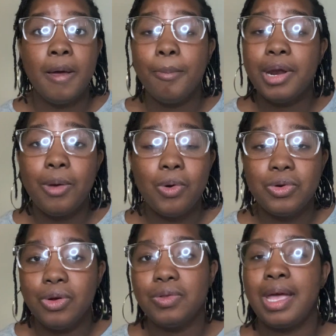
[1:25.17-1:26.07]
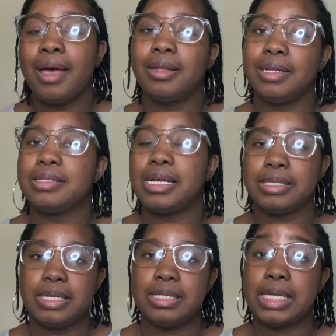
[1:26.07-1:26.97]
But I won't know that unless I
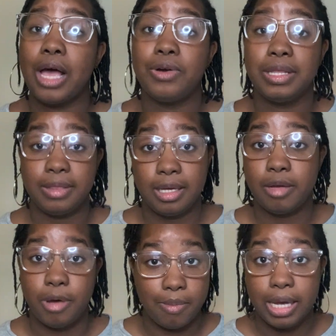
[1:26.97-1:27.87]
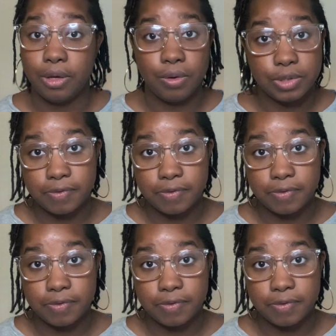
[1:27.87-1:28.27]
sit down and think about my goals